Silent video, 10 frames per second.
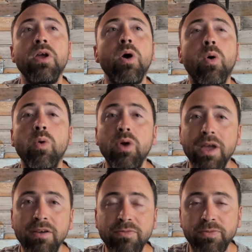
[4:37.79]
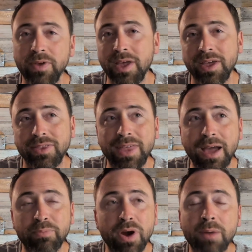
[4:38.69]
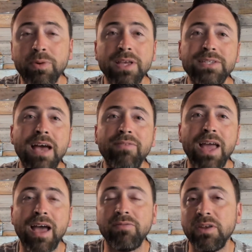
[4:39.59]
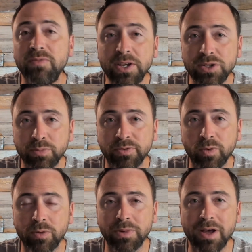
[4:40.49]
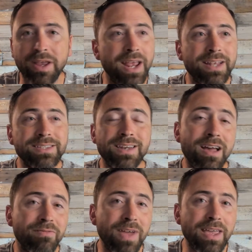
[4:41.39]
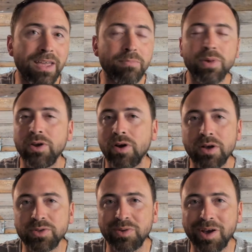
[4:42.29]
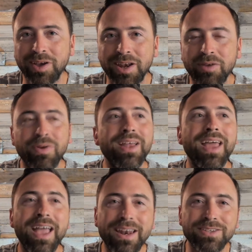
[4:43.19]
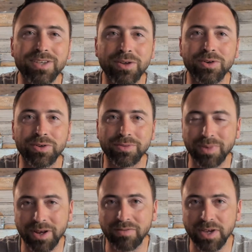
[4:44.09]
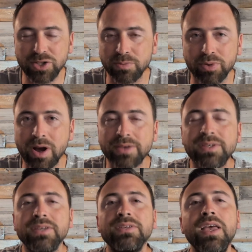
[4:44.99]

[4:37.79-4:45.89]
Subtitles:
or if that property is having to have an eviction performed on it and it's not vacant, but you're also not getting rent and it's under an eviction process,